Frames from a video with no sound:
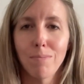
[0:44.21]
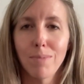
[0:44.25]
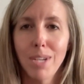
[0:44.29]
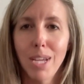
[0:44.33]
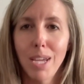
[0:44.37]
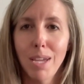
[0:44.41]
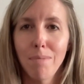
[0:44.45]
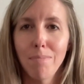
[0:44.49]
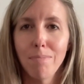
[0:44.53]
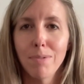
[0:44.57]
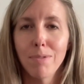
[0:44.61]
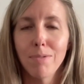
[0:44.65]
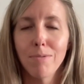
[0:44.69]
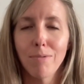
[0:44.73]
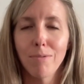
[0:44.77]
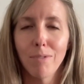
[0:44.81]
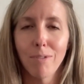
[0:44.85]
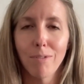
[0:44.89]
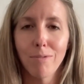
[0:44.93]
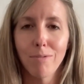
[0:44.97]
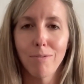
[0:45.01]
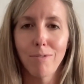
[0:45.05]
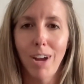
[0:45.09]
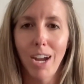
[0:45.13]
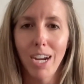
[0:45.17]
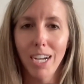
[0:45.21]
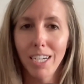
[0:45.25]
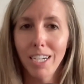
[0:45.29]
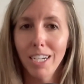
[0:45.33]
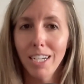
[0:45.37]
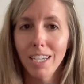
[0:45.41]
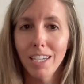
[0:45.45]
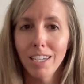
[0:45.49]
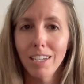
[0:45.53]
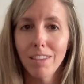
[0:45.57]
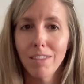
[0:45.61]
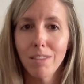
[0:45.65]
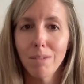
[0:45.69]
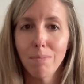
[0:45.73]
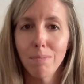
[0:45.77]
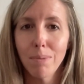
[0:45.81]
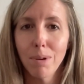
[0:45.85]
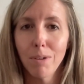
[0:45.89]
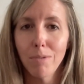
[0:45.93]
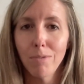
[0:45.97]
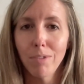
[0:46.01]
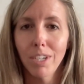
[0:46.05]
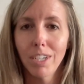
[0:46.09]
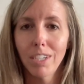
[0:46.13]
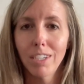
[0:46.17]
tips for finding the
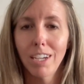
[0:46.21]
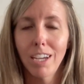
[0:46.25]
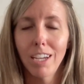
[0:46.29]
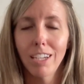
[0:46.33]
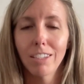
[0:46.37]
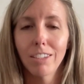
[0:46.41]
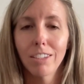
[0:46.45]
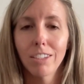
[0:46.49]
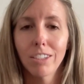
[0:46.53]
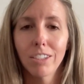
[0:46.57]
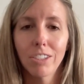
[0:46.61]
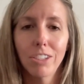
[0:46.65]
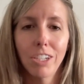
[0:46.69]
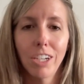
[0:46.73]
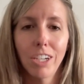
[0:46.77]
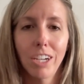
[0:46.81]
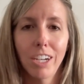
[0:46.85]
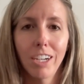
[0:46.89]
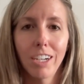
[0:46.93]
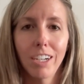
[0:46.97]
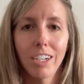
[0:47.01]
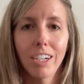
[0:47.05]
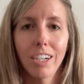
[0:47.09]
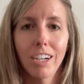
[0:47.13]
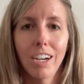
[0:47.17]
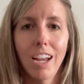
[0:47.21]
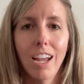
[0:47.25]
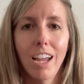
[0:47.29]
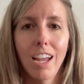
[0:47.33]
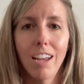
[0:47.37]
perfect desk chair.